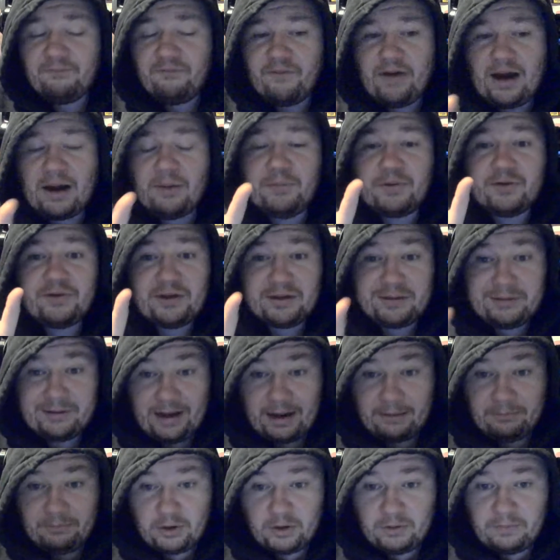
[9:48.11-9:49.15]
That was a
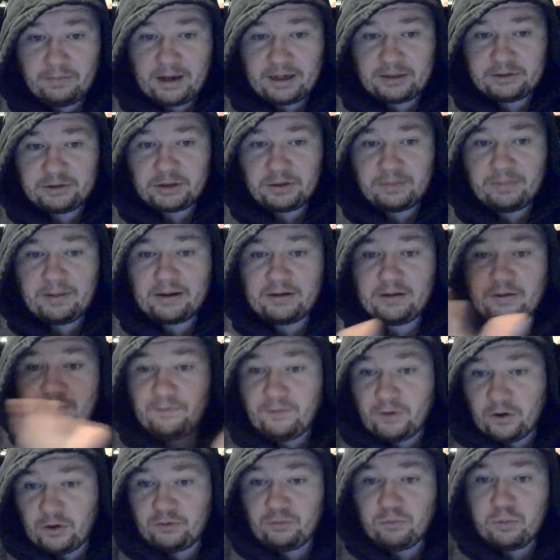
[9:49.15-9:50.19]
damn good matchup. And the
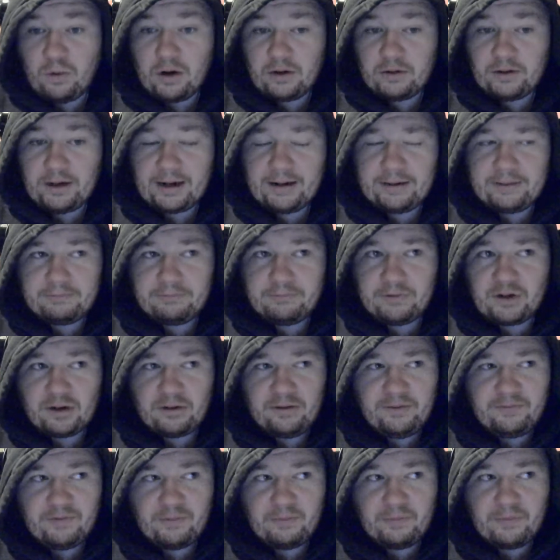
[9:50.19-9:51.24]
first one, I can't
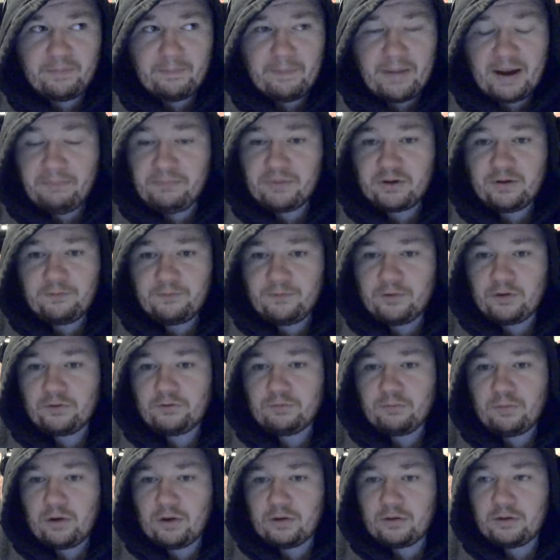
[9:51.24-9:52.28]
even remember the first
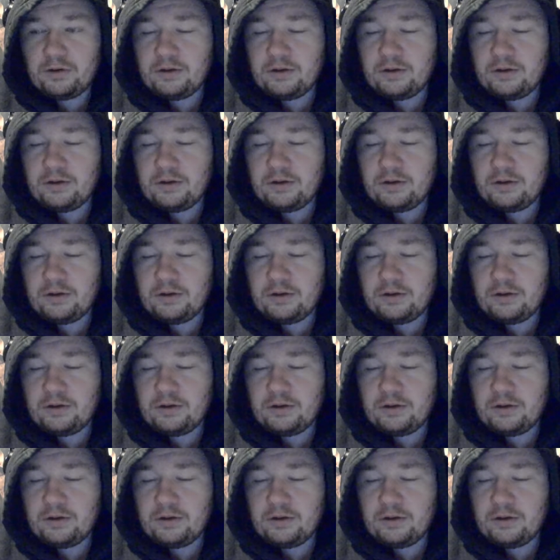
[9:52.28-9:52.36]
one.